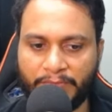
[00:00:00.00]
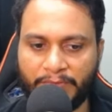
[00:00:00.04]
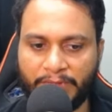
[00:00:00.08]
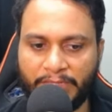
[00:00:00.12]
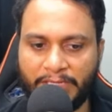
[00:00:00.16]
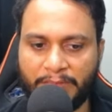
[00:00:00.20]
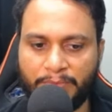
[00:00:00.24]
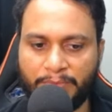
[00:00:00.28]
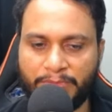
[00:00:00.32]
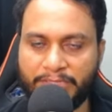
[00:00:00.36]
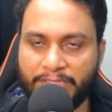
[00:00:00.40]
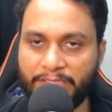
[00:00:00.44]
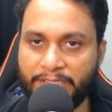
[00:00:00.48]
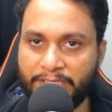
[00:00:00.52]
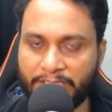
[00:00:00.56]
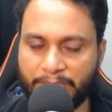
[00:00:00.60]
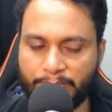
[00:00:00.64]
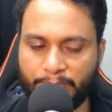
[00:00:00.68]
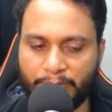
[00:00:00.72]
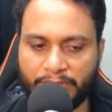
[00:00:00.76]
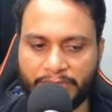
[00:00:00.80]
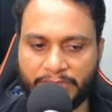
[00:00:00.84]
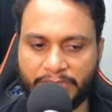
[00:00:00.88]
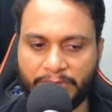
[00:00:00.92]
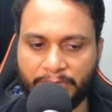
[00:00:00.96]
That means it is
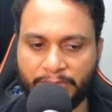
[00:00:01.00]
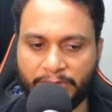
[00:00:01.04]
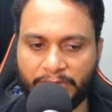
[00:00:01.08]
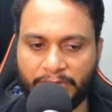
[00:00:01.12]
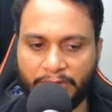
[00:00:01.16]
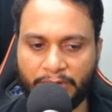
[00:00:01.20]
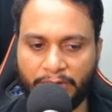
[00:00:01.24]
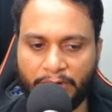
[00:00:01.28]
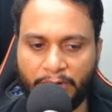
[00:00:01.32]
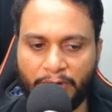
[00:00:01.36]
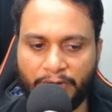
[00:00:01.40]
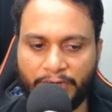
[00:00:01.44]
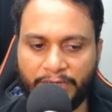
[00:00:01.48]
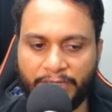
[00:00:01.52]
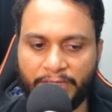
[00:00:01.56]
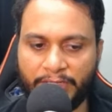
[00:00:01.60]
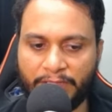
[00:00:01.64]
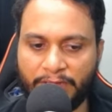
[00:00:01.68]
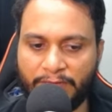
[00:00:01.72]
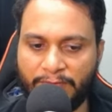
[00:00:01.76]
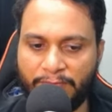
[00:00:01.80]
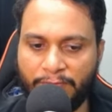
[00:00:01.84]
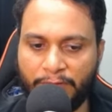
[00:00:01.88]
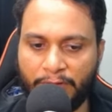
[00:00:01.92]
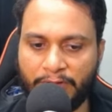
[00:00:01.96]
possible, or
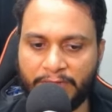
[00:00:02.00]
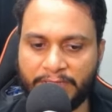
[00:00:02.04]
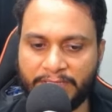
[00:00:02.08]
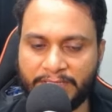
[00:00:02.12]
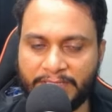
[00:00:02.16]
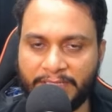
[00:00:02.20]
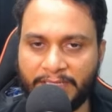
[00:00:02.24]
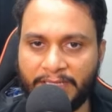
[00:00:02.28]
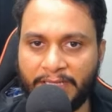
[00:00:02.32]
return false.